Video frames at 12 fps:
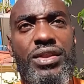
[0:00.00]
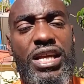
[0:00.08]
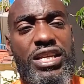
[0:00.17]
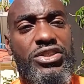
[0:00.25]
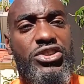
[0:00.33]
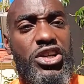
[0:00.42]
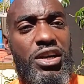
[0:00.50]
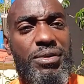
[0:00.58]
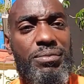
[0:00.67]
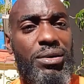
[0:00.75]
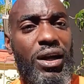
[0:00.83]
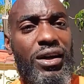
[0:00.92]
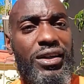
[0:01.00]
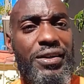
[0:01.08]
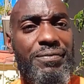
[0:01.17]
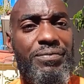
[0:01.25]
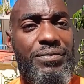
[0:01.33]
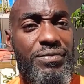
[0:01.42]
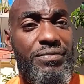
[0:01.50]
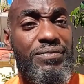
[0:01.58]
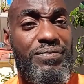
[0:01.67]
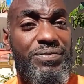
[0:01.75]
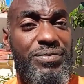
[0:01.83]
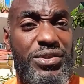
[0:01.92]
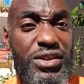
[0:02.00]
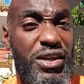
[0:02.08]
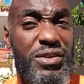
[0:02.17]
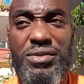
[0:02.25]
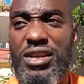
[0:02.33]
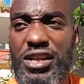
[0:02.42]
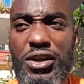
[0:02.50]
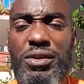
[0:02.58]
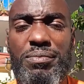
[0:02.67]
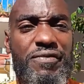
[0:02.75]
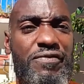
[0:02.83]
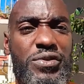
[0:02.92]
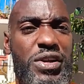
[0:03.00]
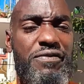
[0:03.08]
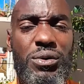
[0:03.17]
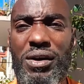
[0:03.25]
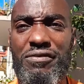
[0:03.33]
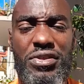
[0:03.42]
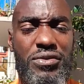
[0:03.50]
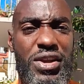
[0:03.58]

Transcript: East German bloc. So they'd only been free for,